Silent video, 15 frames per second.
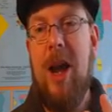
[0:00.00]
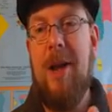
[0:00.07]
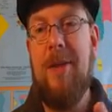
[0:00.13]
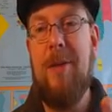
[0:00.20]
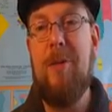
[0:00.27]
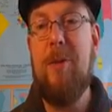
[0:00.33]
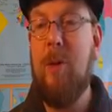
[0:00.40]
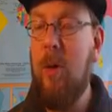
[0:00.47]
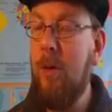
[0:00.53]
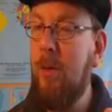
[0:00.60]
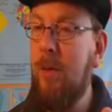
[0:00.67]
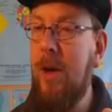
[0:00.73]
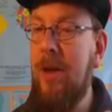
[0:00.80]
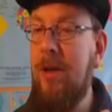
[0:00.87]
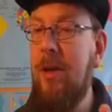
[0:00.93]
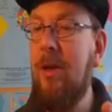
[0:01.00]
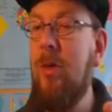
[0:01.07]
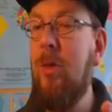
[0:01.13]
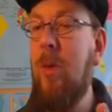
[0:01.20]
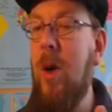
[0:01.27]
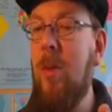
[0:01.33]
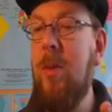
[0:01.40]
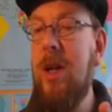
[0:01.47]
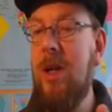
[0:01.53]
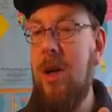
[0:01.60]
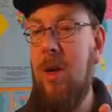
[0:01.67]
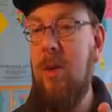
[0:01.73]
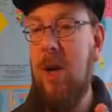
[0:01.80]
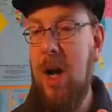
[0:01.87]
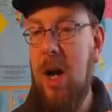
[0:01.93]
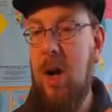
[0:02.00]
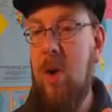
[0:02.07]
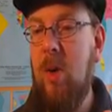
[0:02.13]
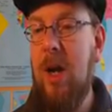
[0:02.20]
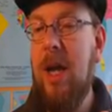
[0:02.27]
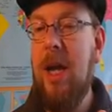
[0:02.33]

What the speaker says: And the fourth reason is what we don't know.